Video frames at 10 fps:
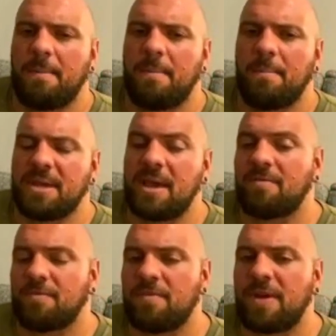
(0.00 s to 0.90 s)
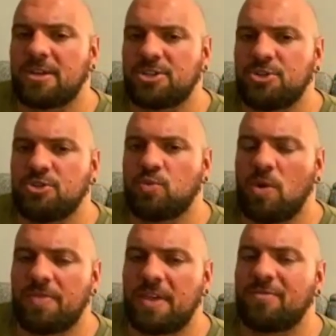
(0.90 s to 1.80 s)
But yeah, if I could choose
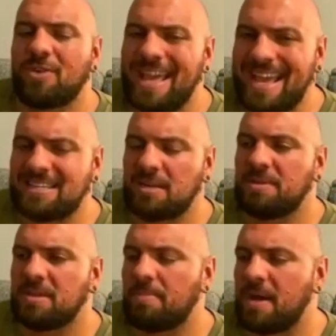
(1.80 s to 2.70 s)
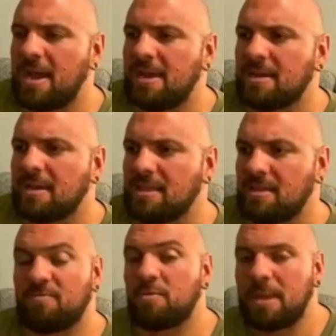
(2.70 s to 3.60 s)
one thing for HIIT, it'd be the bike. And
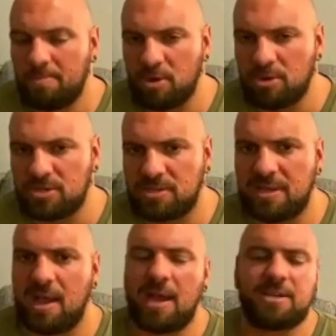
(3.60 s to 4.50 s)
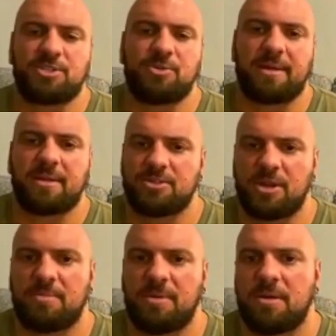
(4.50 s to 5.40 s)
then for me personally, I just do the incline
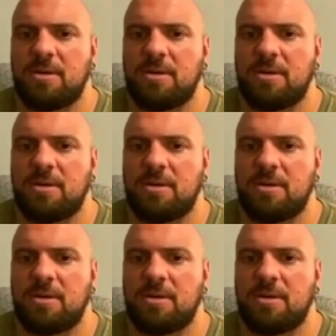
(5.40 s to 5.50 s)
treadmill.